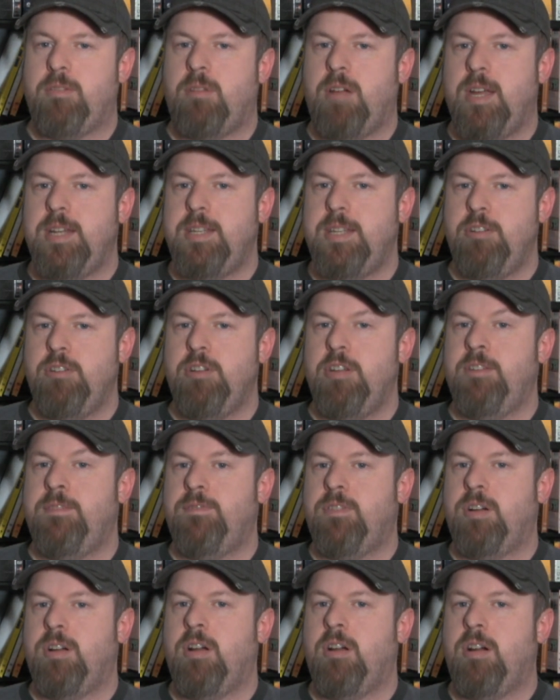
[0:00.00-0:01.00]
criteria
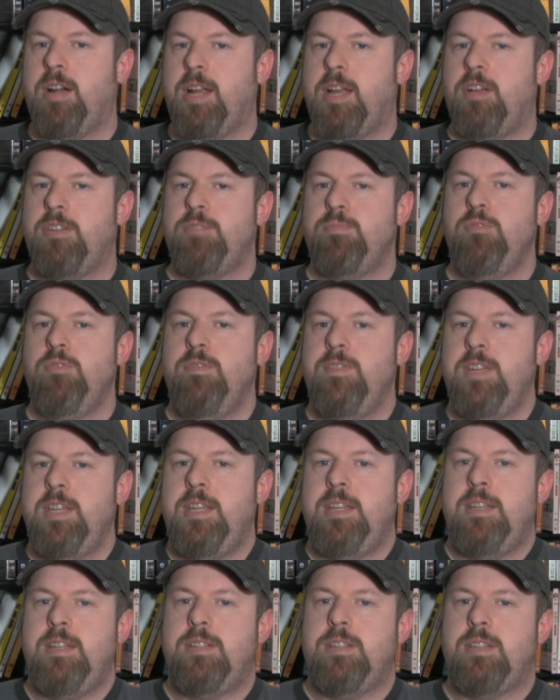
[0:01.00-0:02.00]
for an art house movie
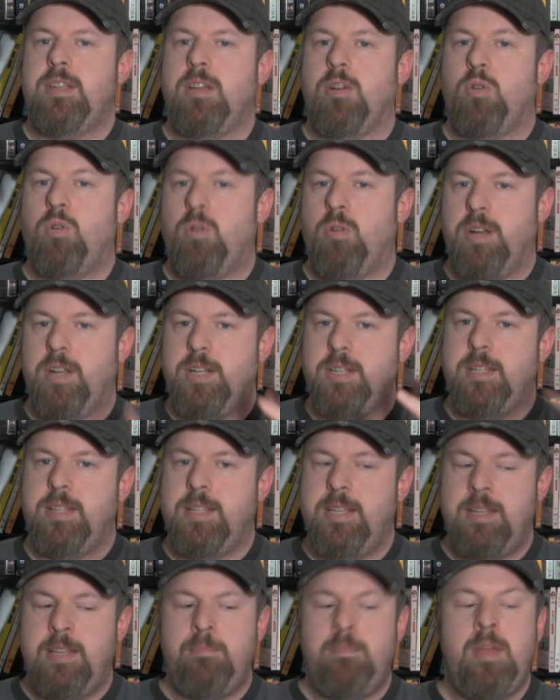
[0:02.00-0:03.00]
is, according to
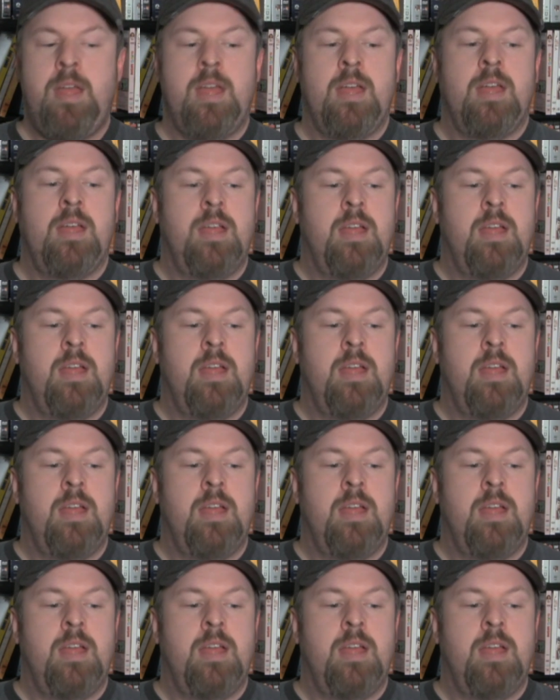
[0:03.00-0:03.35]
them.